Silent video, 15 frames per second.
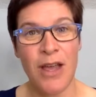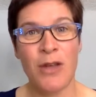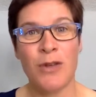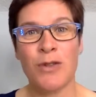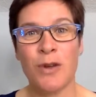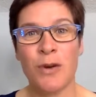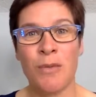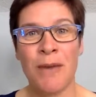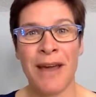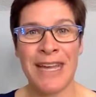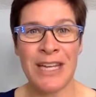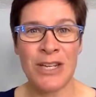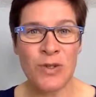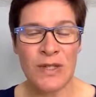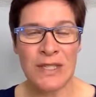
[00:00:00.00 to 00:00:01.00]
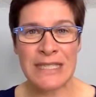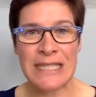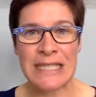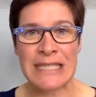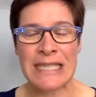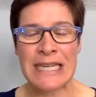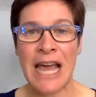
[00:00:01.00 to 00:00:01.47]
So my interest
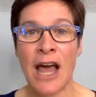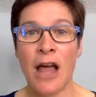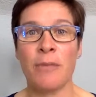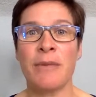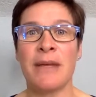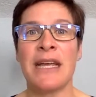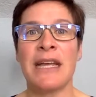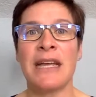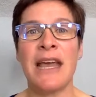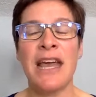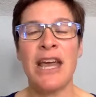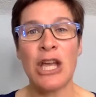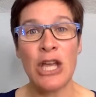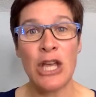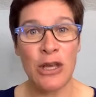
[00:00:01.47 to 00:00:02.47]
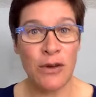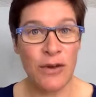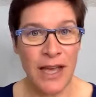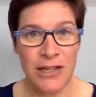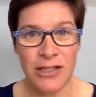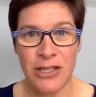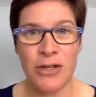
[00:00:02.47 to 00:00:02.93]
is in helping you
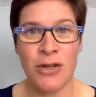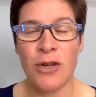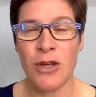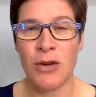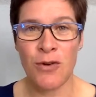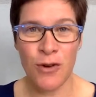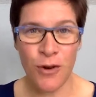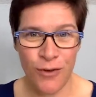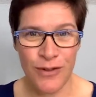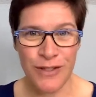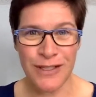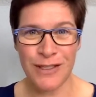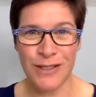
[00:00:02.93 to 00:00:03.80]
get to know your nervous